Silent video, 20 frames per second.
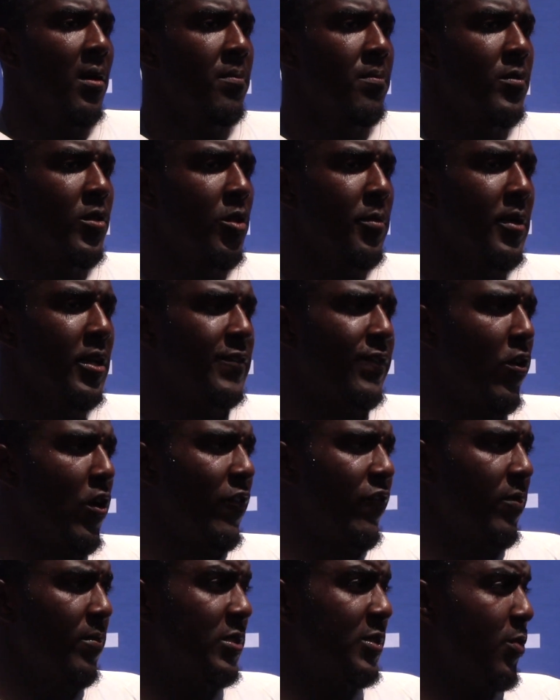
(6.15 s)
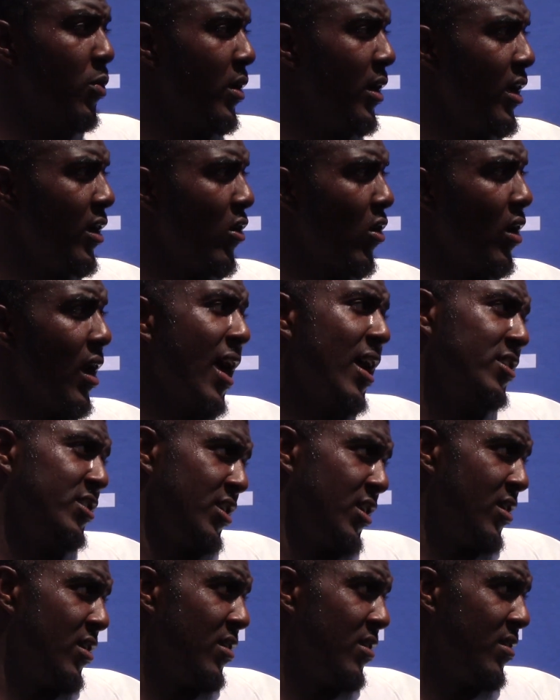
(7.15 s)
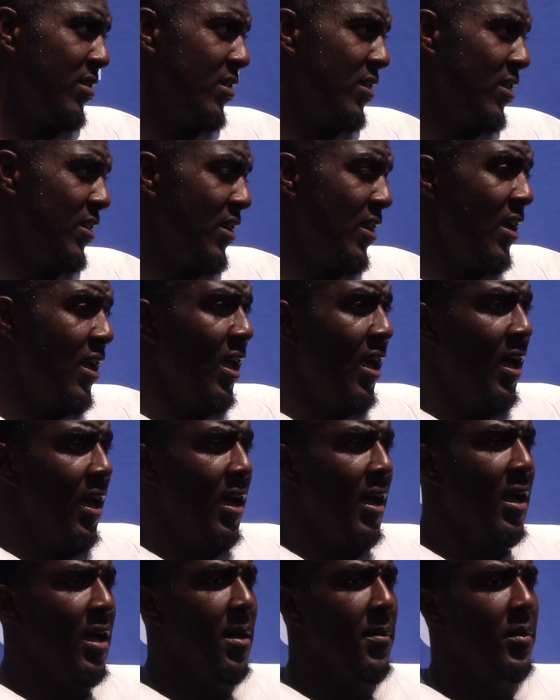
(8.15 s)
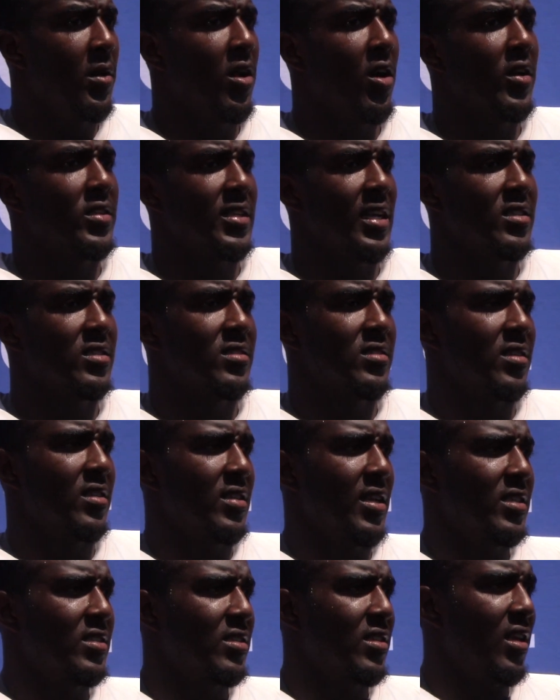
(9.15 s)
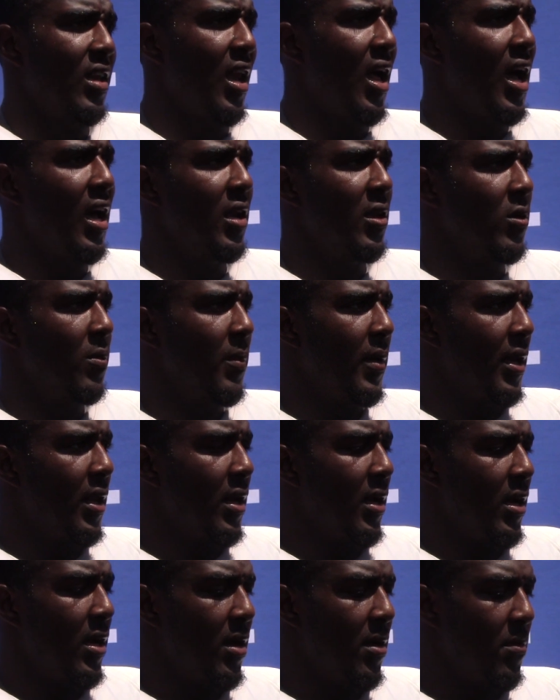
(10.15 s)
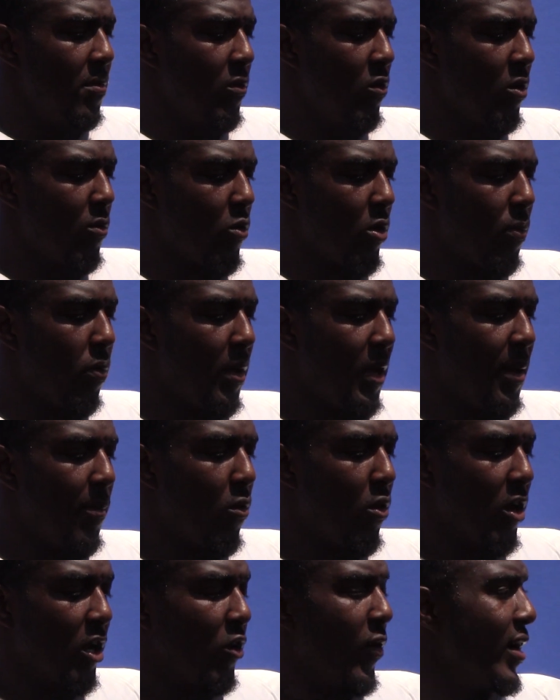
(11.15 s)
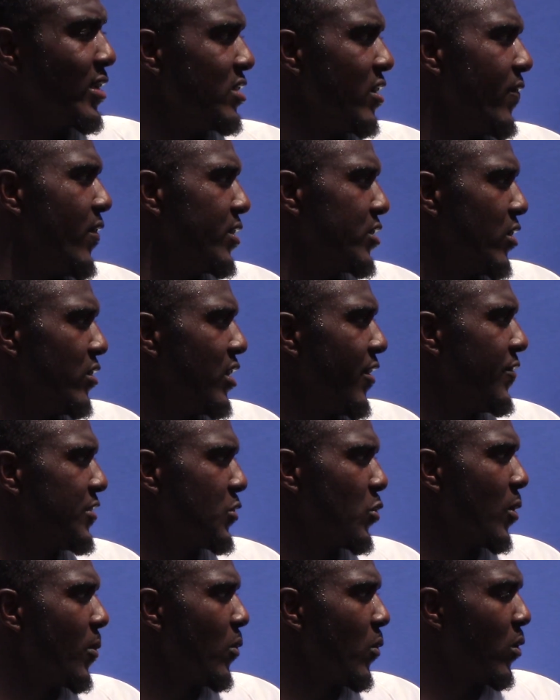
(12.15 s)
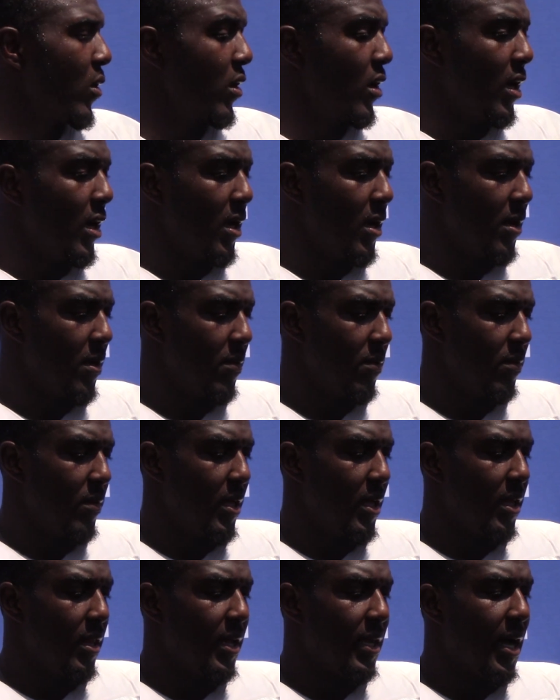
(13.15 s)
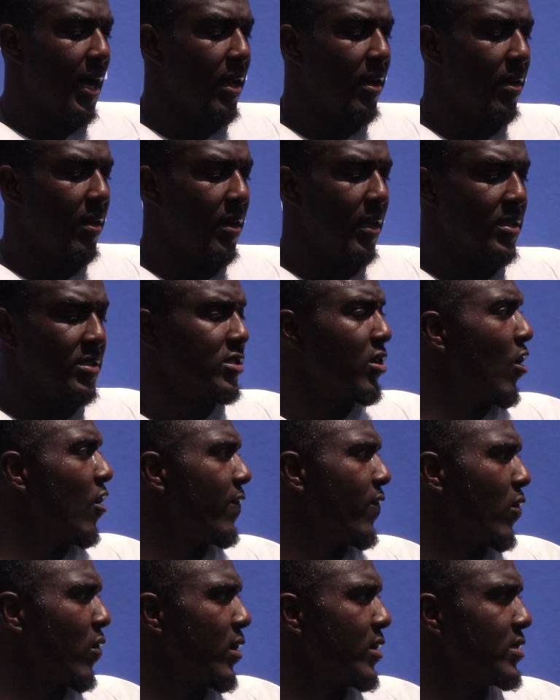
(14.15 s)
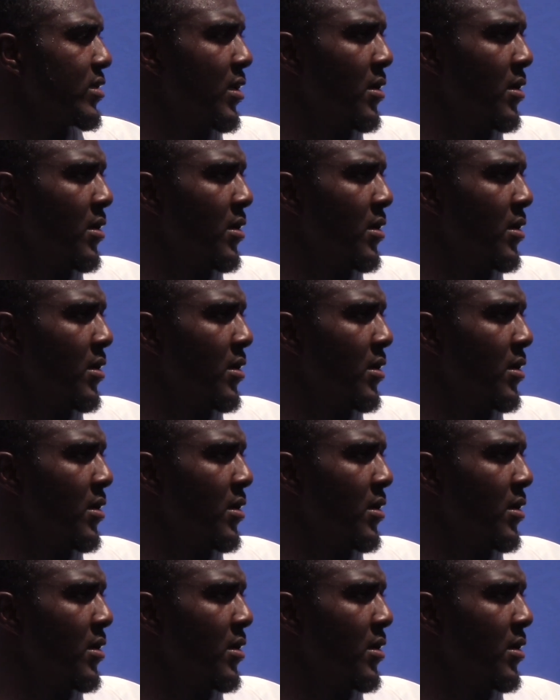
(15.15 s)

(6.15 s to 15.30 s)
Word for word: Um, you mean as far as from spring or last year? Last year. Um, you know, it changes it changes a lot, a little bit. Uh, we're, playing more aggressive in certain defenses where, uh, they, they, got installed for us.